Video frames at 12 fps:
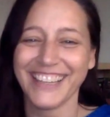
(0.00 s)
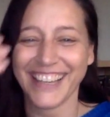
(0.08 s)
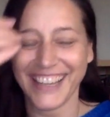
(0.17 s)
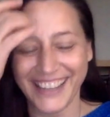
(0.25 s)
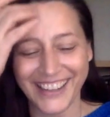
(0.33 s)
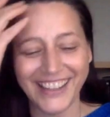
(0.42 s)
you
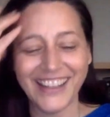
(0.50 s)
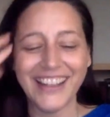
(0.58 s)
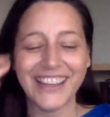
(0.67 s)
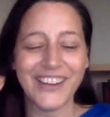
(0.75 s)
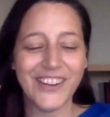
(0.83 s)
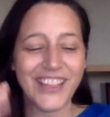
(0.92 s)

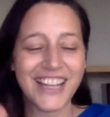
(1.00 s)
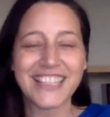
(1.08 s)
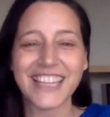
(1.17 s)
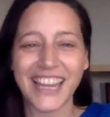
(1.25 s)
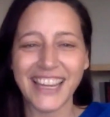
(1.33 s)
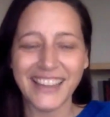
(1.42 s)
know that
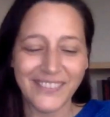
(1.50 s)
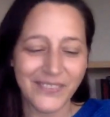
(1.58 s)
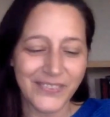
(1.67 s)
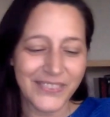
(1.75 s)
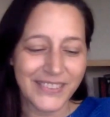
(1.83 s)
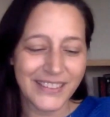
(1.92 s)
saying?
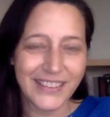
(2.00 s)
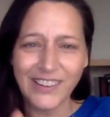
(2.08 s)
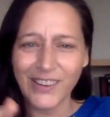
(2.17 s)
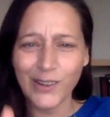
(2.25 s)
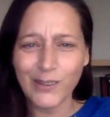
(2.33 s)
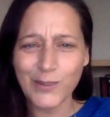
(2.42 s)

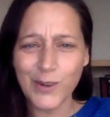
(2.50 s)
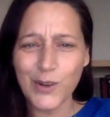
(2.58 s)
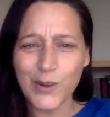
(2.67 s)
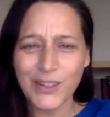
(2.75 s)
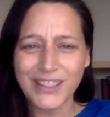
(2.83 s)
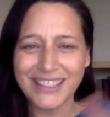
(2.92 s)
All
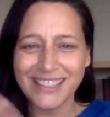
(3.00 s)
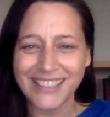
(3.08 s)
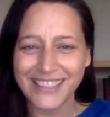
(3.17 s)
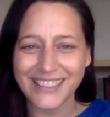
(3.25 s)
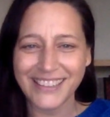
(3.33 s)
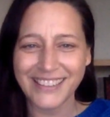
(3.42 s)
roads,
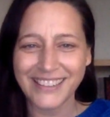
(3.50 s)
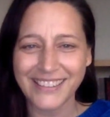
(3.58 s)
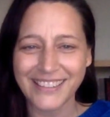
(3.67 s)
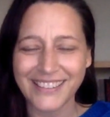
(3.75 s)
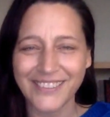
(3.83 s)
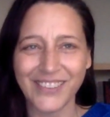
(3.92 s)

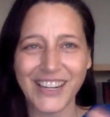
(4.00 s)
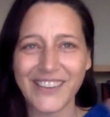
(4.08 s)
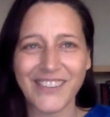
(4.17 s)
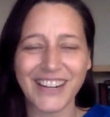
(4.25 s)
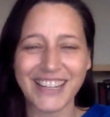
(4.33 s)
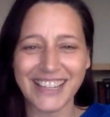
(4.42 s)

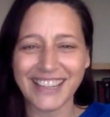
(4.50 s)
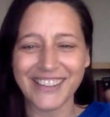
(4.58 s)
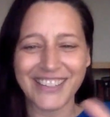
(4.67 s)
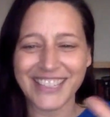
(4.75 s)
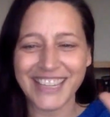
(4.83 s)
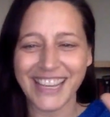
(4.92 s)
whatever is.
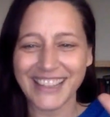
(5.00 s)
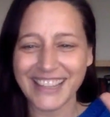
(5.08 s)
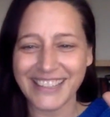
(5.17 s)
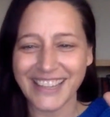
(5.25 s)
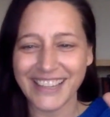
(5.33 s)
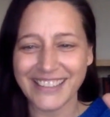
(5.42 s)
There's a saying
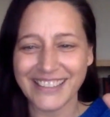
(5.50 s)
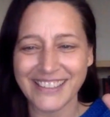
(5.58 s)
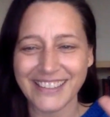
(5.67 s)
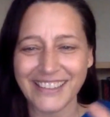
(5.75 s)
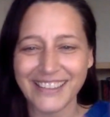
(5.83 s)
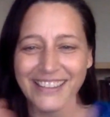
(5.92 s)
that says,
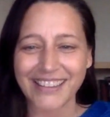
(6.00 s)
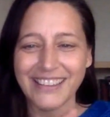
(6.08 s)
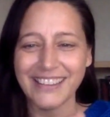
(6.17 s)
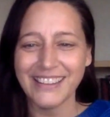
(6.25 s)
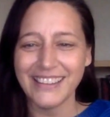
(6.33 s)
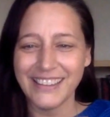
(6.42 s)

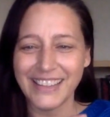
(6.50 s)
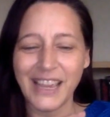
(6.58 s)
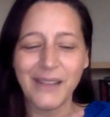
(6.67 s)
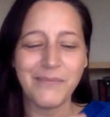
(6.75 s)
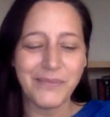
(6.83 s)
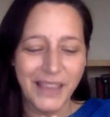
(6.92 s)

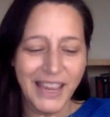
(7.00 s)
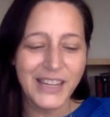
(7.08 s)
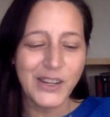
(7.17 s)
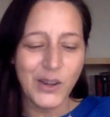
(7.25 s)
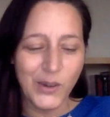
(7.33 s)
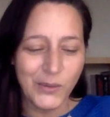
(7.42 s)
yep, I
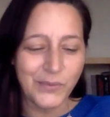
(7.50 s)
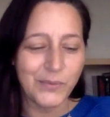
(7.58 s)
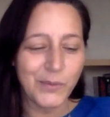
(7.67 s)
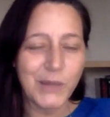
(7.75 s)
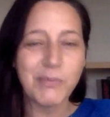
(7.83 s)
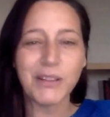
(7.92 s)
know.
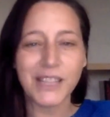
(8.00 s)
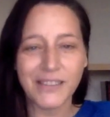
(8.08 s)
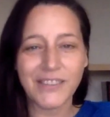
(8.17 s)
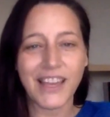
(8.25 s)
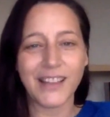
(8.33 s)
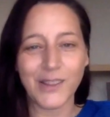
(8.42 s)
We believe
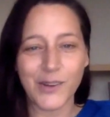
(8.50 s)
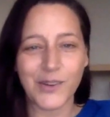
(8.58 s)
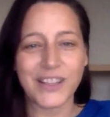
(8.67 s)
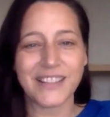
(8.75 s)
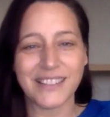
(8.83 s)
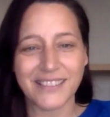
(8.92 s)
that,
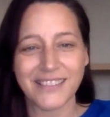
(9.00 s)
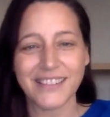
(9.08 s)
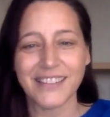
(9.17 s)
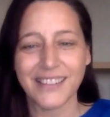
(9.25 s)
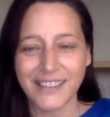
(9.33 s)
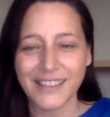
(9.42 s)
Lois.
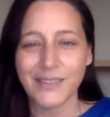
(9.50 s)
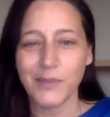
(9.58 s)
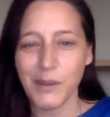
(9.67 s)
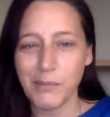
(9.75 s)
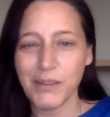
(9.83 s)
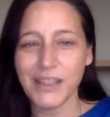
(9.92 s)

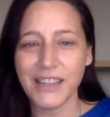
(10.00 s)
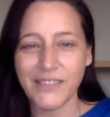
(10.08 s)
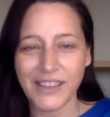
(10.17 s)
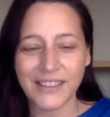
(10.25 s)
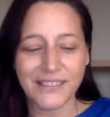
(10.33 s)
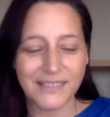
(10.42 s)
We believe
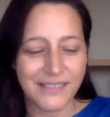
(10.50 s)
it,